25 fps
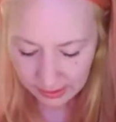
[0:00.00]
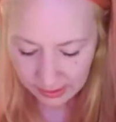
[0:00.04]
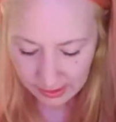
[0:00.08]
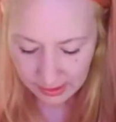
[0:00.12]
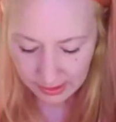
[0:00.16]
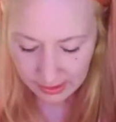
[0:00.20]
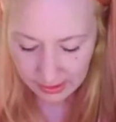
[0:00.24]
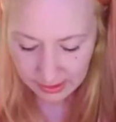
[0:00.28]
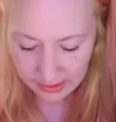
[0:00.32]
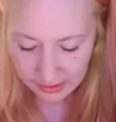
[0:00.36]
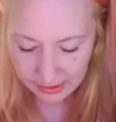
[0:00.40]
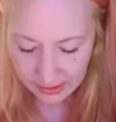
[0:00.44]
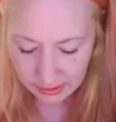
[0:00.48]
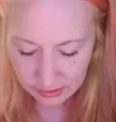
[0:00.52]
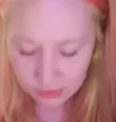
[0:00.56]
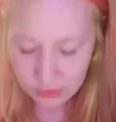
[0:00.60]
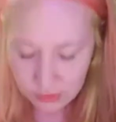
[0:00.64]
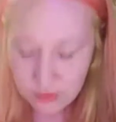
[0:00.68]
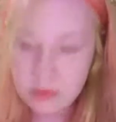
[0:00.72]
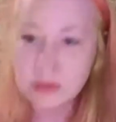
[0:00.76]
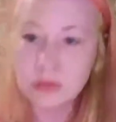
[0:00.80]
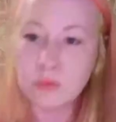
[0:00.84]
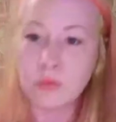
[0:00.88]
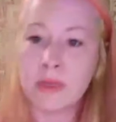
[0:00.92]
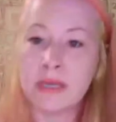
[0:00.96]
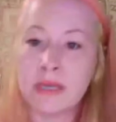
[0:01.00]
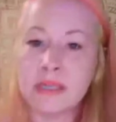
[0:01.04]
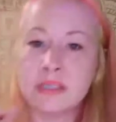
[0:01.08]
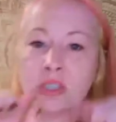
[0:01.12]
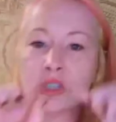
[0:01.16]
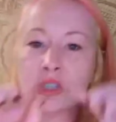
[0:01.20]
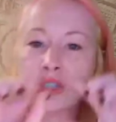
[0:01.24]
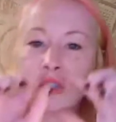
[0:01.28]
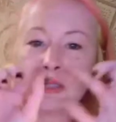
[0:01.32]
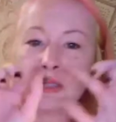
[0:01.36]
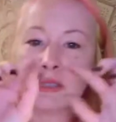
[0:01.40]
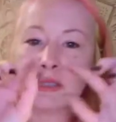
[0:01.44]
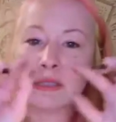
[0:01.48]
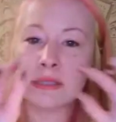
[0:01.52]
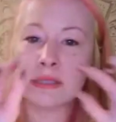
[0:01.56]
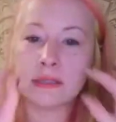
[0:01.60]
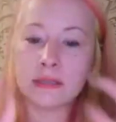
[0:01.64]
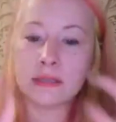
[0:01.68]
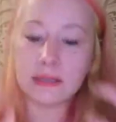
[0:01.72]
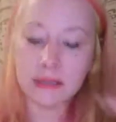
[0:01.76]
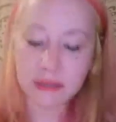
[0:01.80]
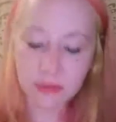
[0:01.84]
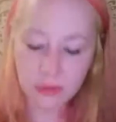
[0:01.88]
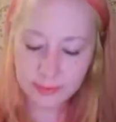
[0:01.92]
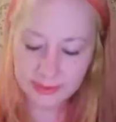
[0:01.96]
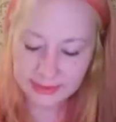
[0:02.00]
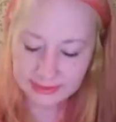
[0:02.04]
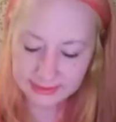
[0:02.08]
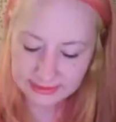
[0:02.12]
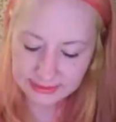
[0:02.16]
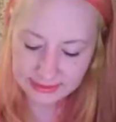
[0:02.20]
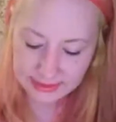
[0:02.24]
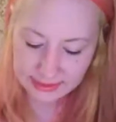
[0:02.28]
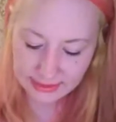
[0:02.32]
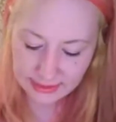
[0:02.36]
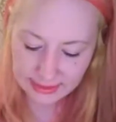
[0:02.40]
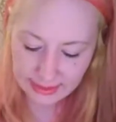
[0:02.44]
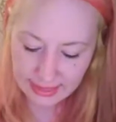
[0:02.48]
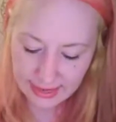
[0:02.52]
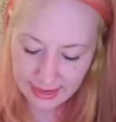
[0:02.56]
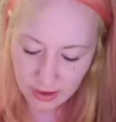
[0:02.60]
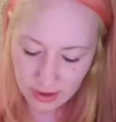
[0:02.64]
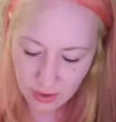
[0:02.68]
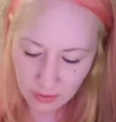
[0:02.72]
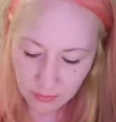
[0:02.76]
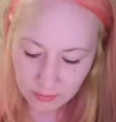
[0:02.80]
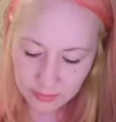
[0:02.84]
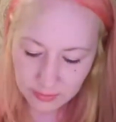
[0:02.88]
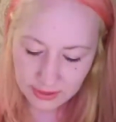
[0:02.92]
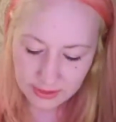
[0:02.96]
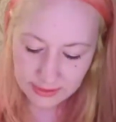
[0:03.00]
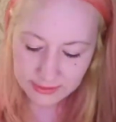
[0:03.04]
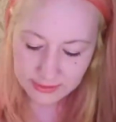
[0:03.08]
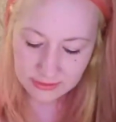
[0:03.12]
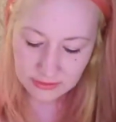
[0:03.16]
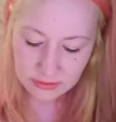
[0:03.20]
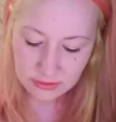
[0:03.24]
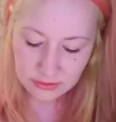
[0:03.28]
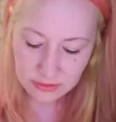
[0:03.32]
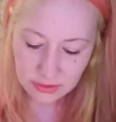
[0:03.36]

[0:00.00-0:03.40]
it looks when it's just a little bit sticking out because